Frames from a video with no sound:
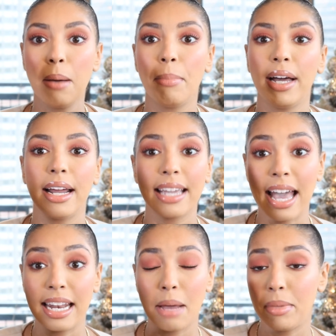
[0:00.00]
But
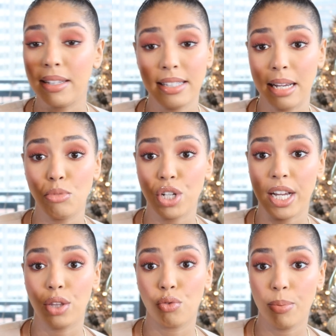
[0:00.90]
again, I'm in the same
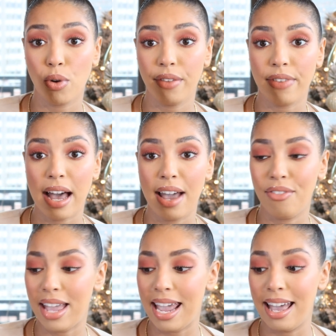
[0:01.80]
shade, 3.5,
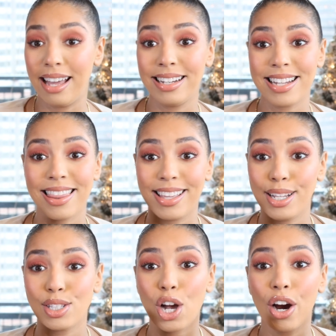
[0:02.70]
and
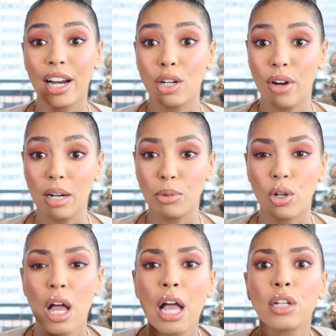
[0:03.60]
these are incredible.
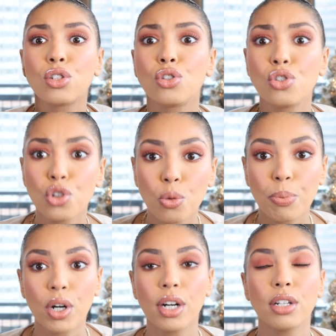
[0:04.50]

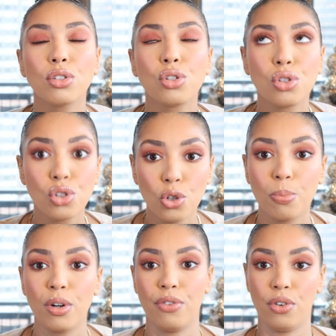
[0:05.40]
Super
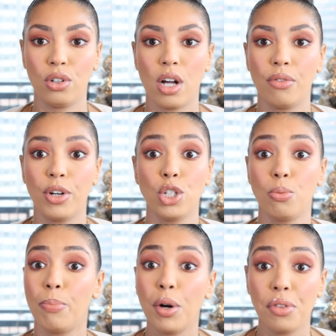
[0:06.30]
full coverage,
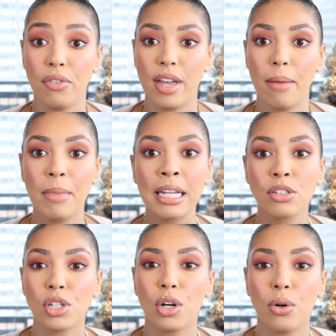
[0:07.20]
both of them.
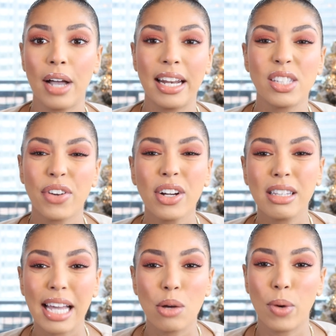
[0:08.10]
So, and it's very
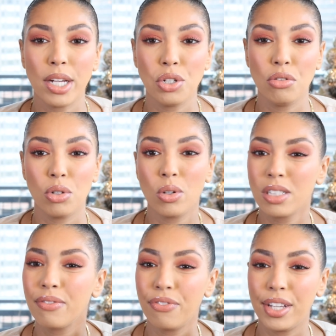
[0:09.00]
lightweight too, so it
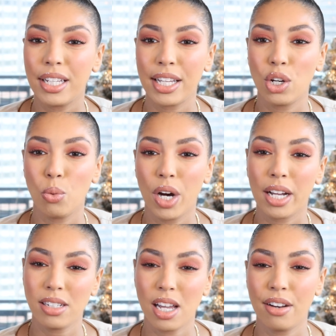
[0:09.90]
doesn't feel like you're wearing a
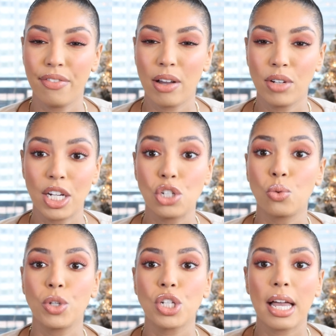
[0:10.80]
ton of foundation,
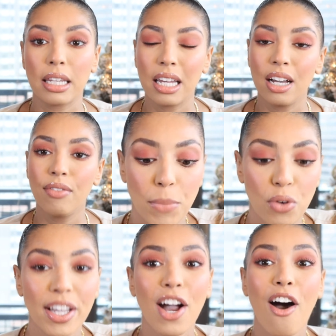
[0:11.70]
which I love.
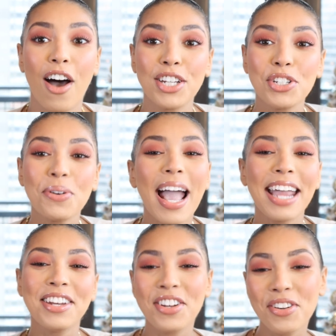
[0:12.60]
Moving on to
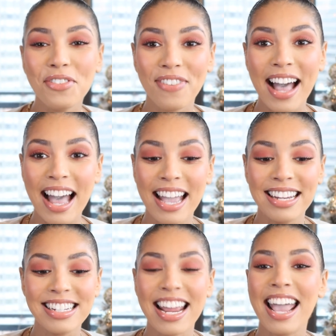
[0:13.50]
a new
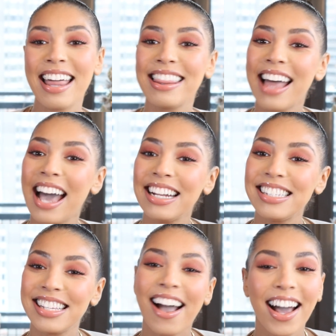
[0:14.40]
find, and that is
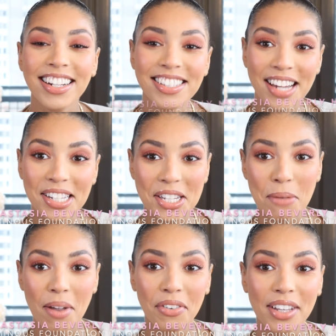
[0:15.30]
the Anastasia
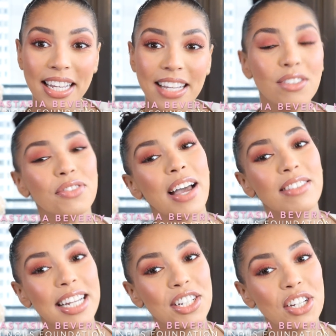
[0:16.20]
Beverly Hills
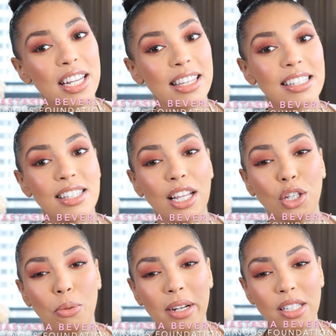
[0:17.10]
Foundation. This is the
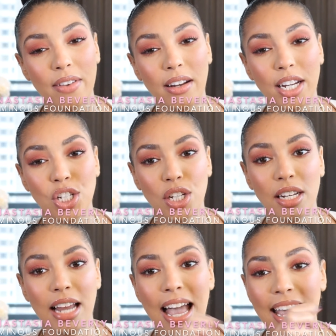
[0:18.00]
luminous foundation.
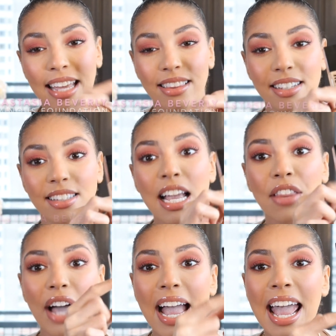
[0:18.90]
I hate this.
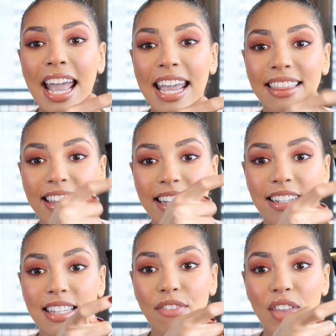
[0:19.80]
I hate
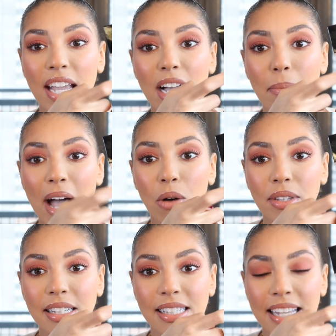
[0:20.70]
this. If they come out with
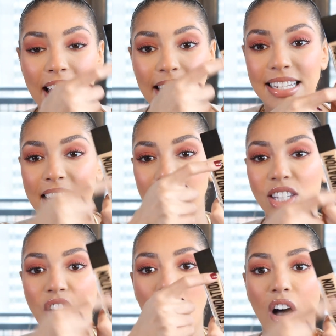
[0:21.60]
this again, take this
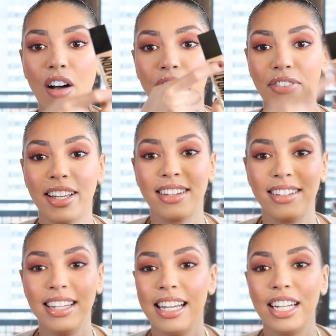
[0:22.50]
off. Like,
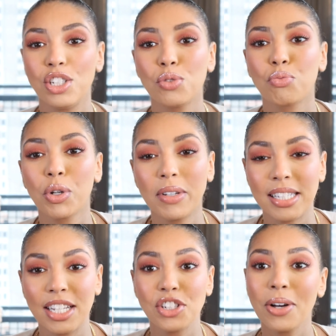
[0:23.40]
it just ruins it.
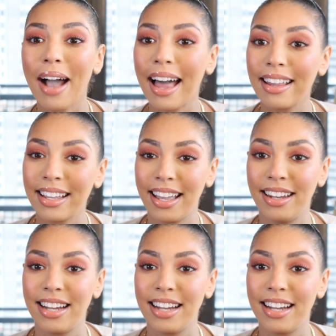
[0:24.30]
It's so elegant.